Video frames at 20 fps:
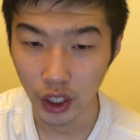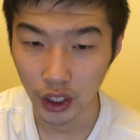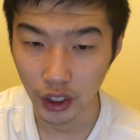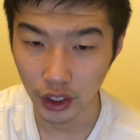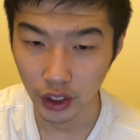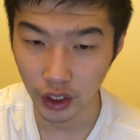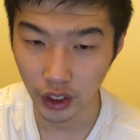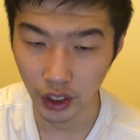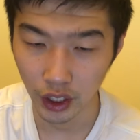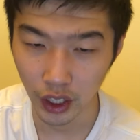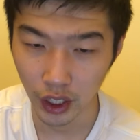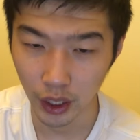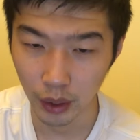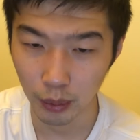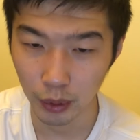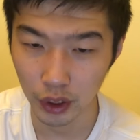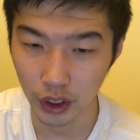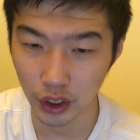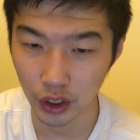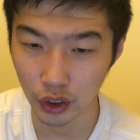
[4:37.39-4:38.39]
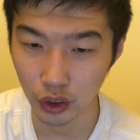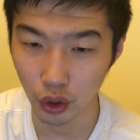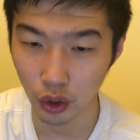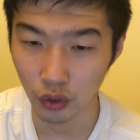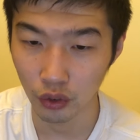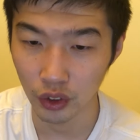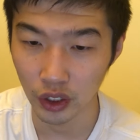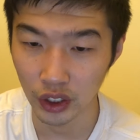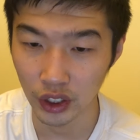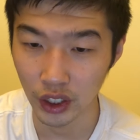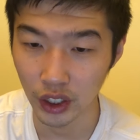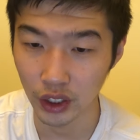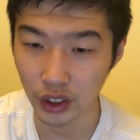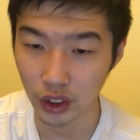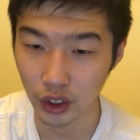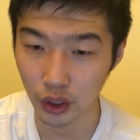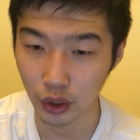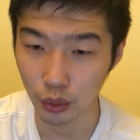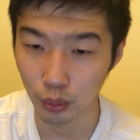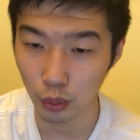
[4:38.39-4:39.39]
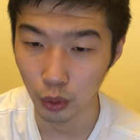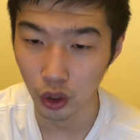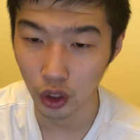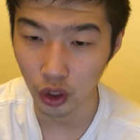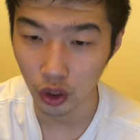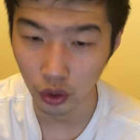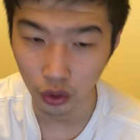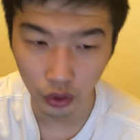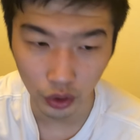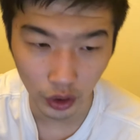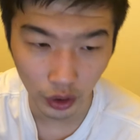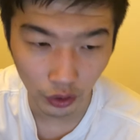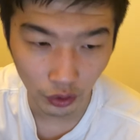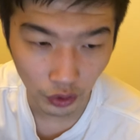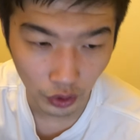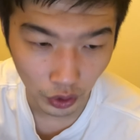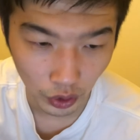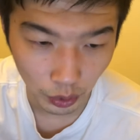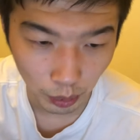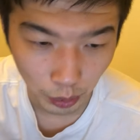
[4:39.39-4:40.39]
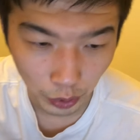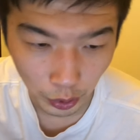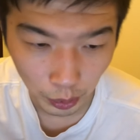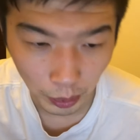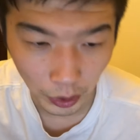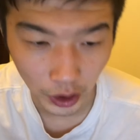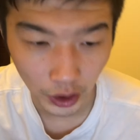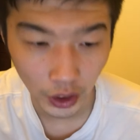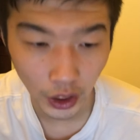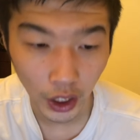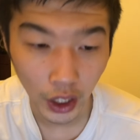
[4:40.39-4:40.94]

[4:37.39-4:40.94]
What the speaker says: The emphasis of the dance is more on the foot movement.